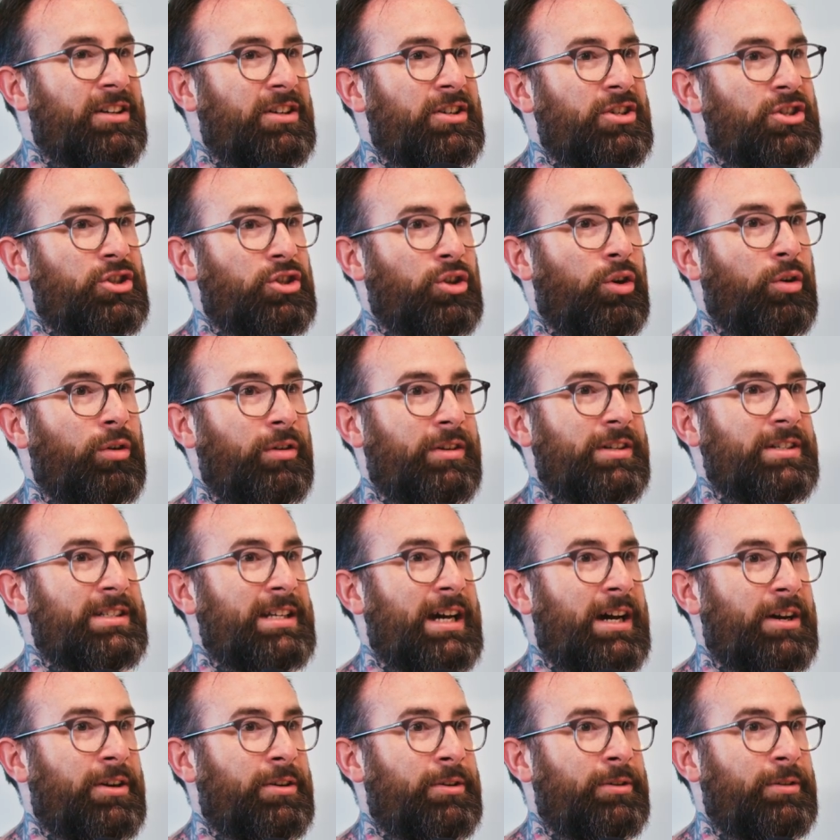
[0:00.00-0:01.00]
a Joker
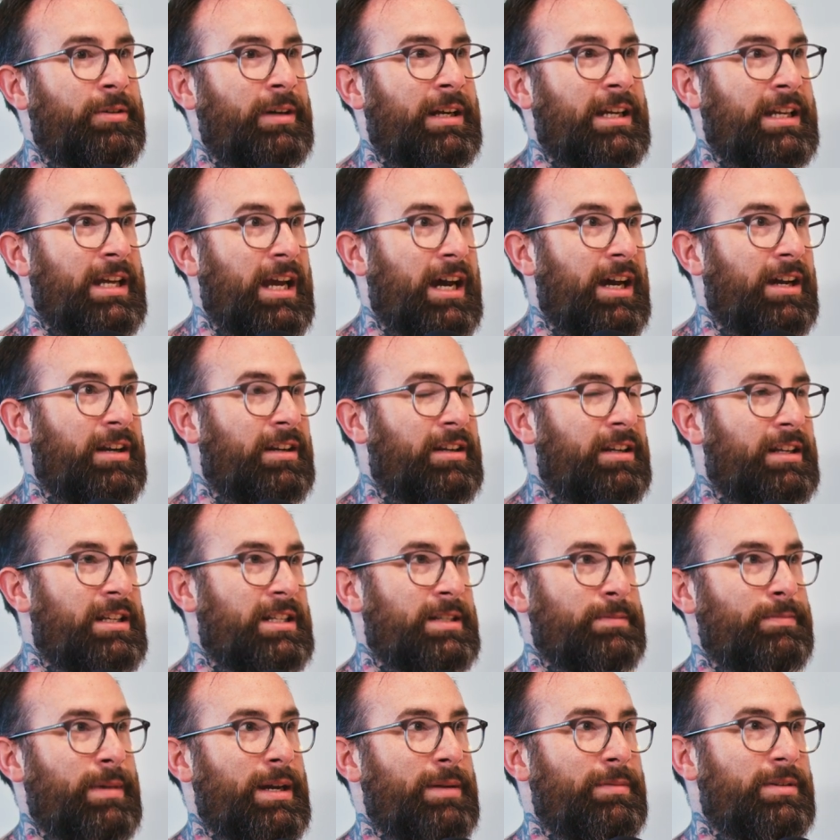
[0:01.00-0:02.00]
tattoo, again,
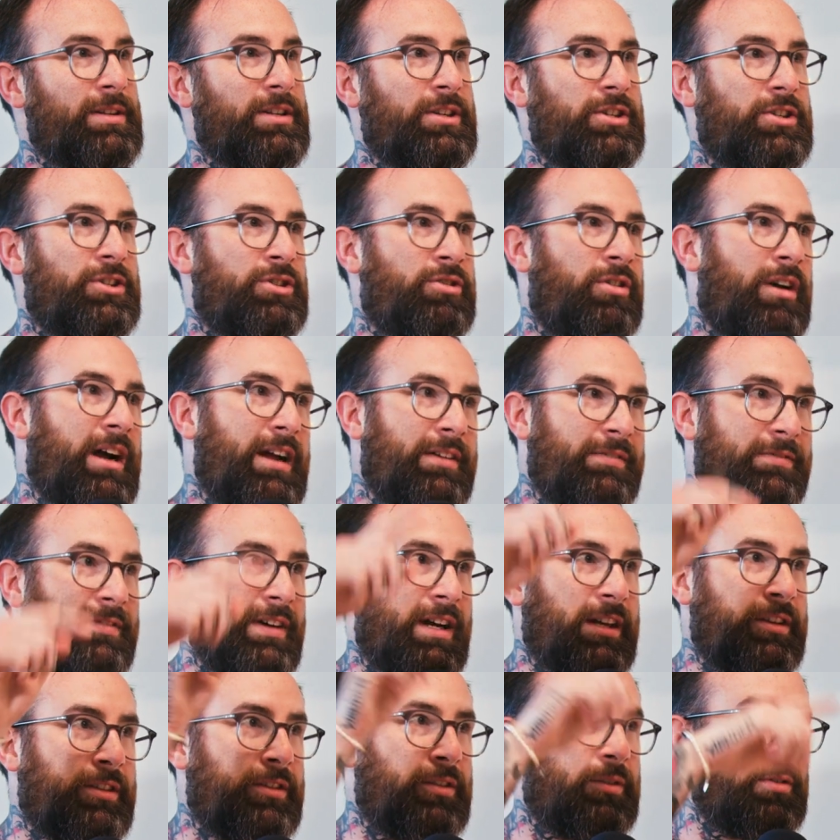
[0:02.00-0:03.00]
is maybe in the
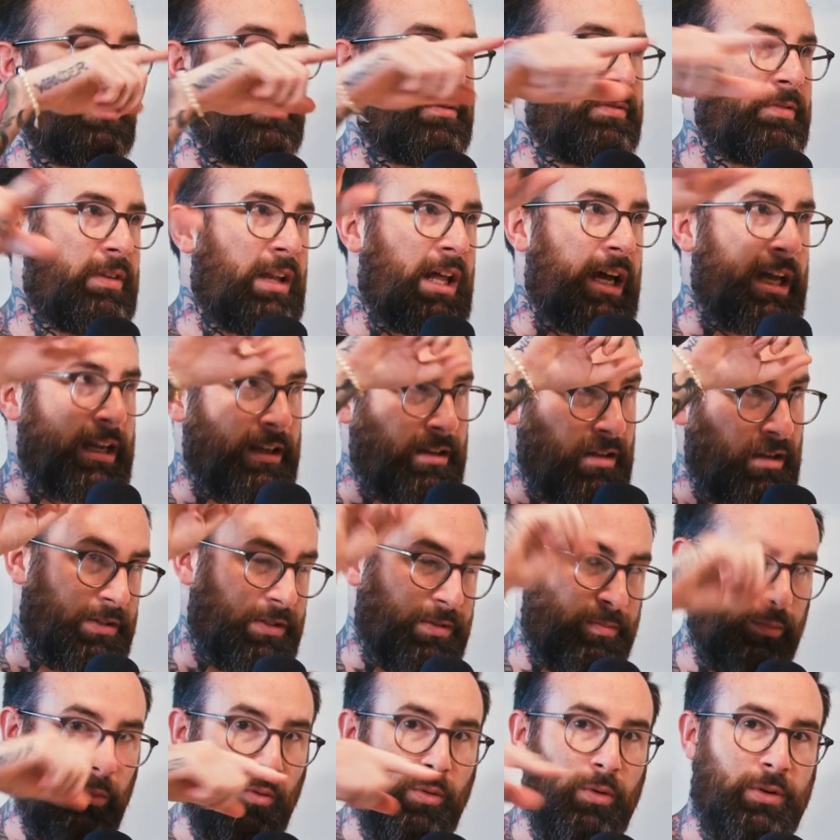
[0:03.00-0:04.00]
trifecta of like
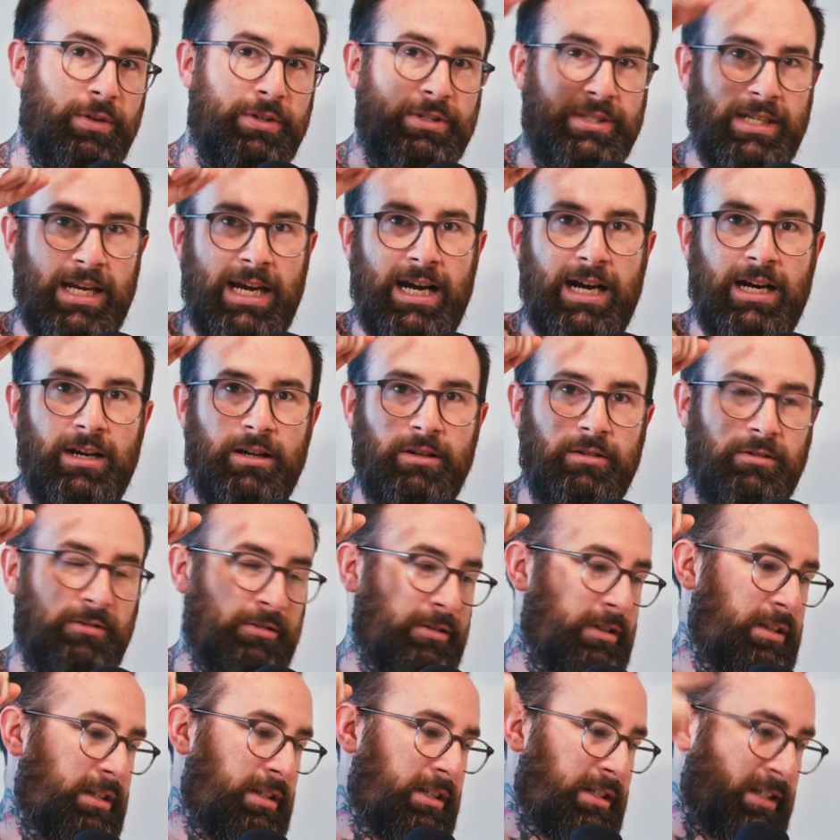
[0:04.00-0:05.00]
small
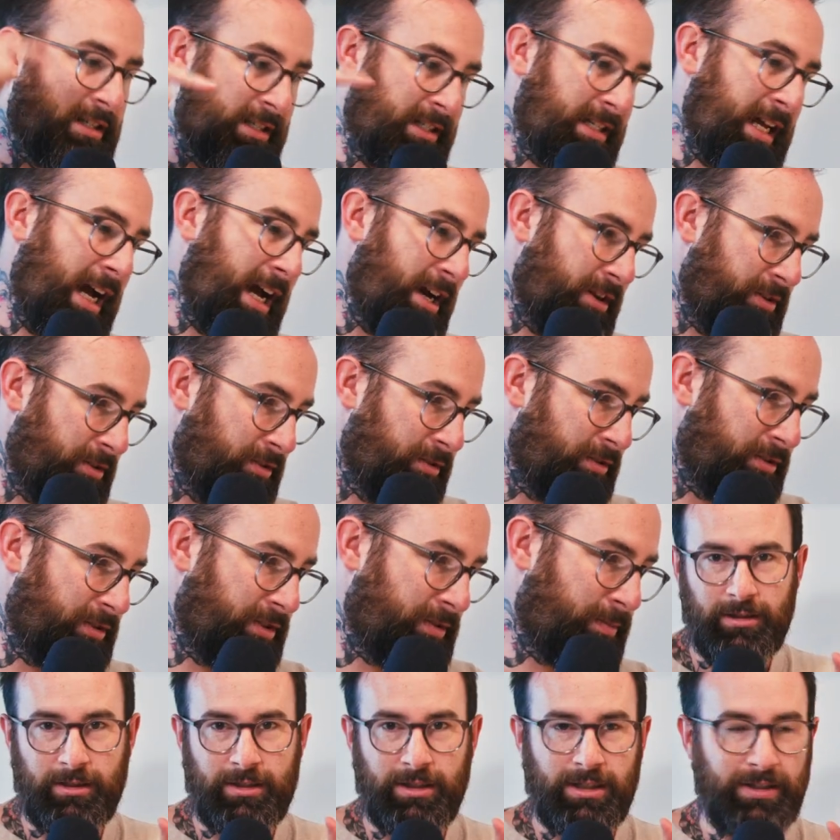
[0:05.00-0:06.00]
town tattoos.
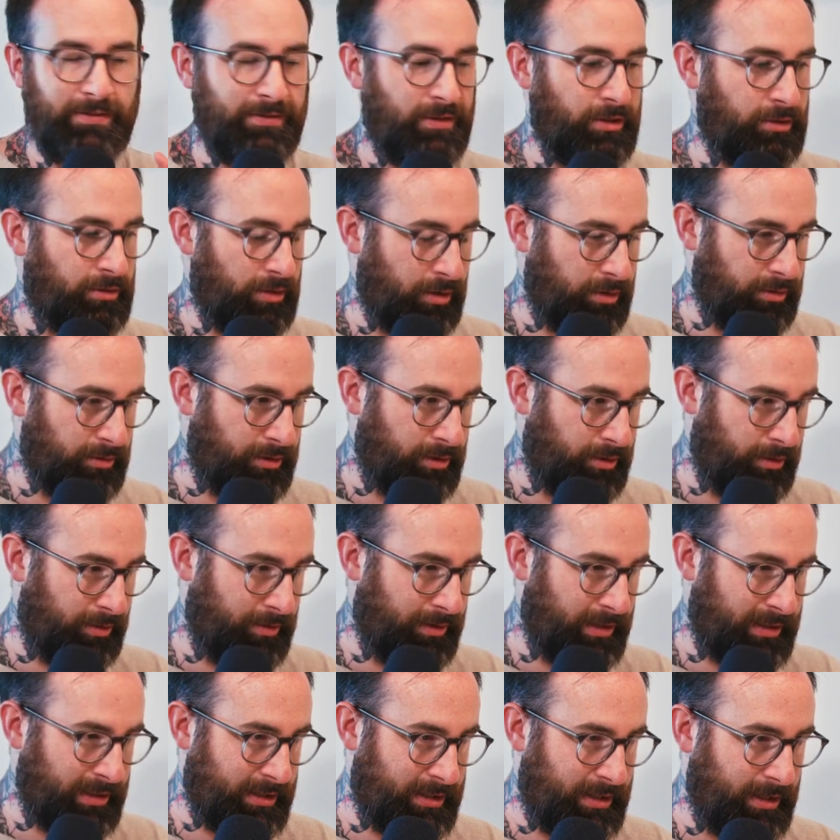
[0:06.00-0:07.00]
Because if you don't know
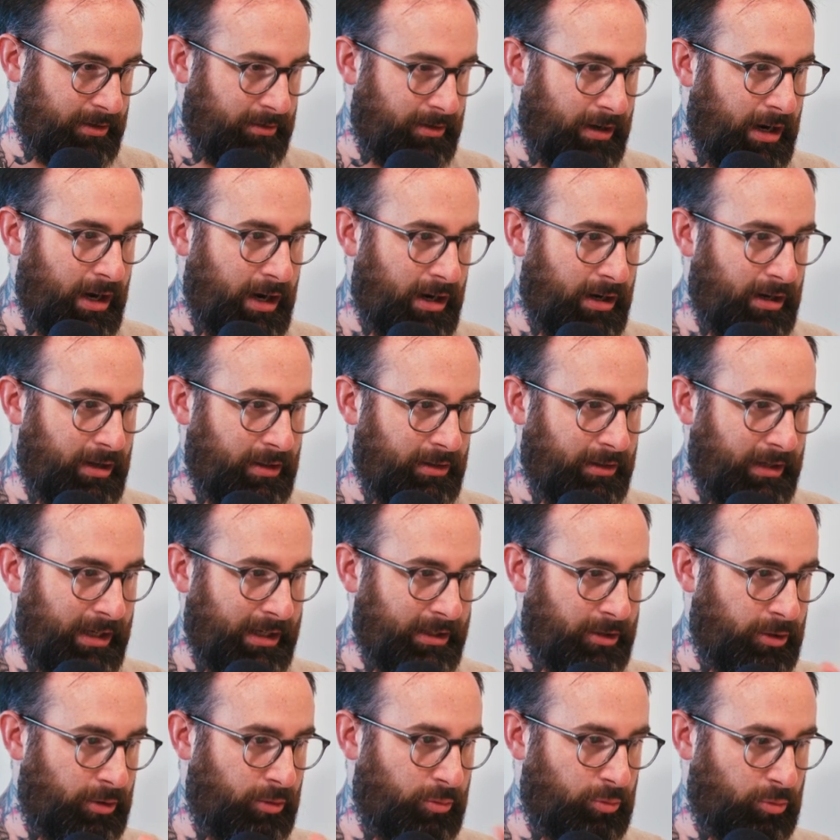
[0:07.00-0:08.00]
this, there are
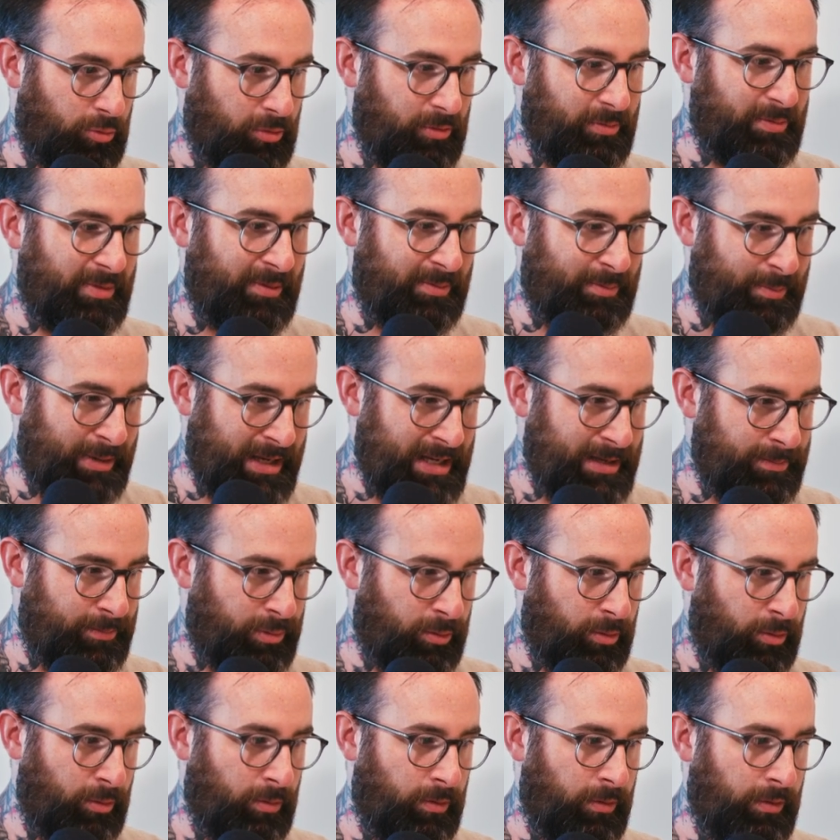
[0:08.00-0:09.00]
like a group of
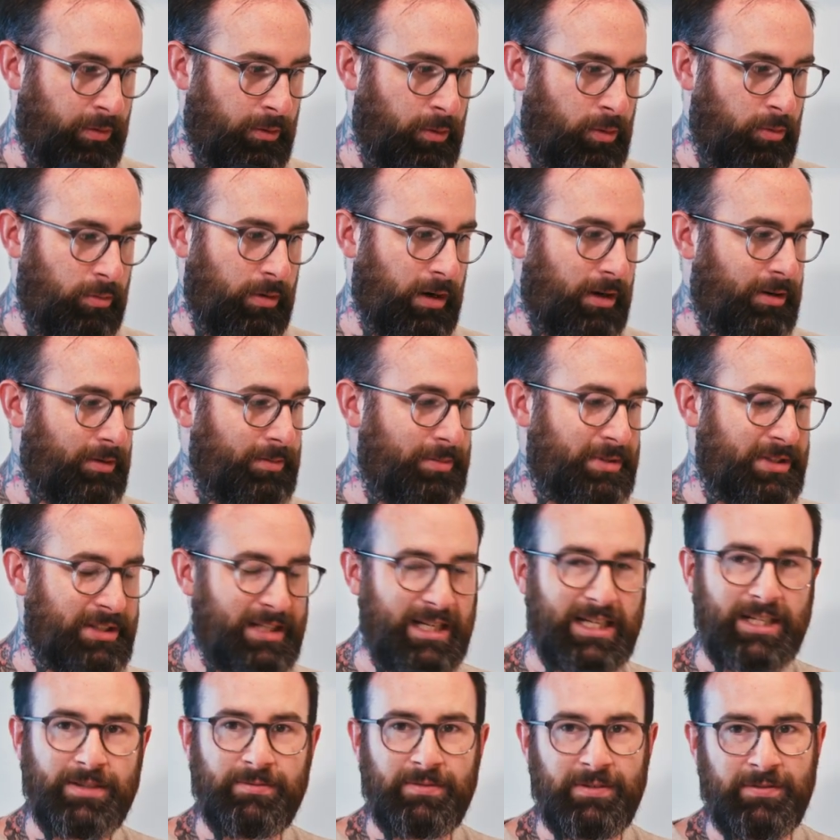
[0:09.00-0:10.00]
people who are
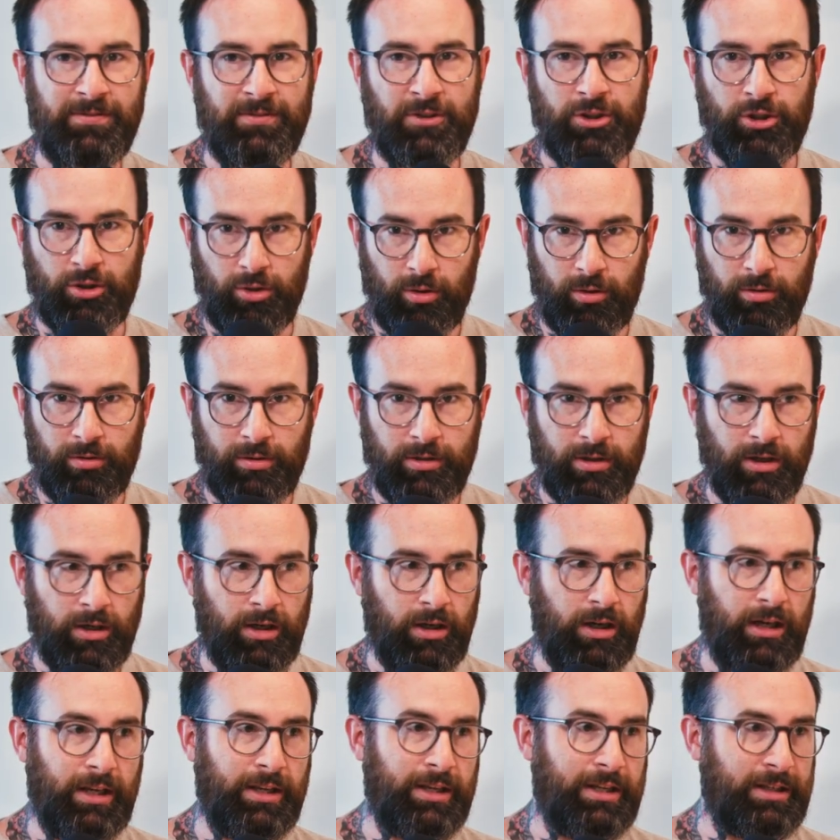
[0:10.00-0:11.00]
obsessed with
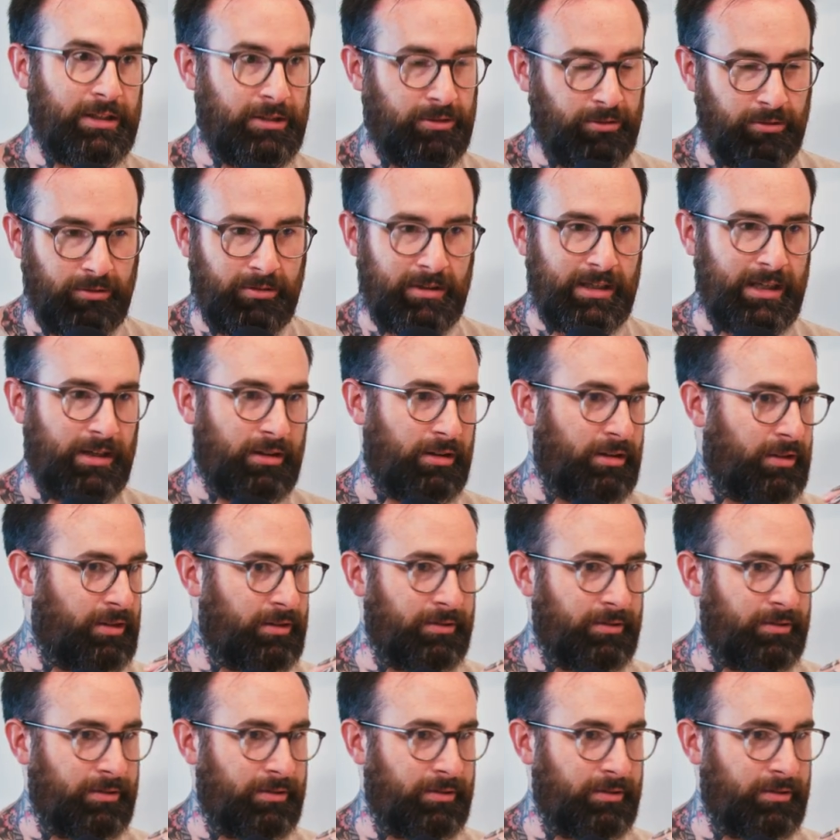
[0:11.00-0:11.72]
Joker and they do get a lot